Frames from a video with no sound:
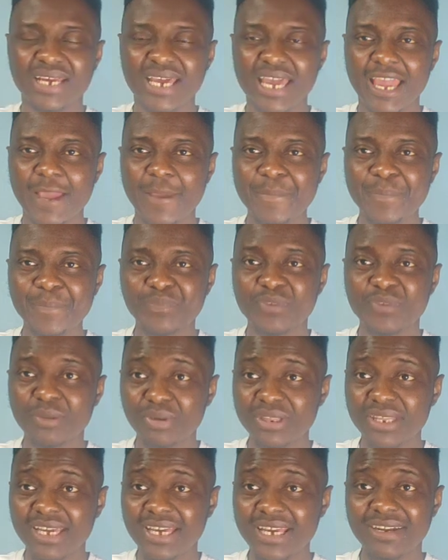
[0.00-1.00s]
Like,
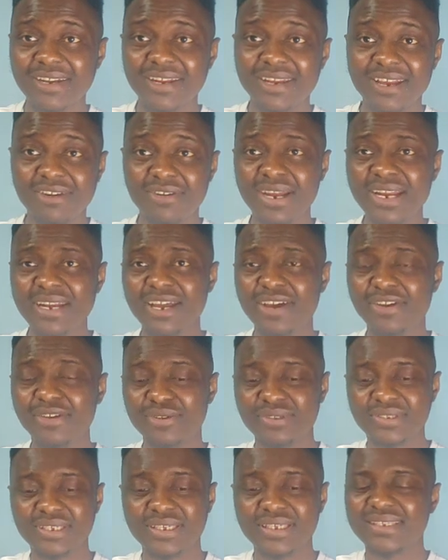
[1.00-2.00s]
but then right now
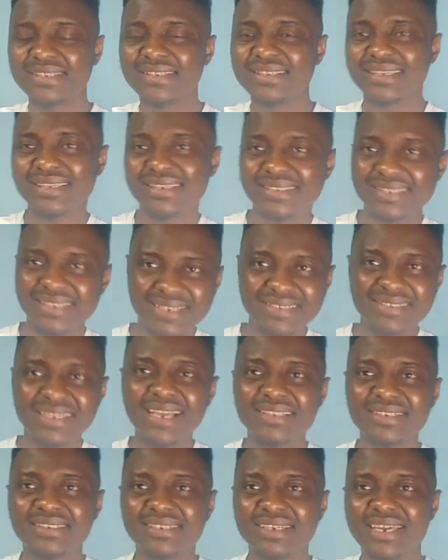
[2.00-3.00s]
you see it's
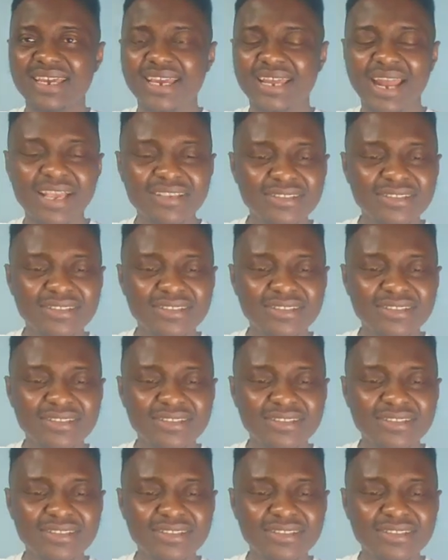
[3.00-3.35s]
exciting again.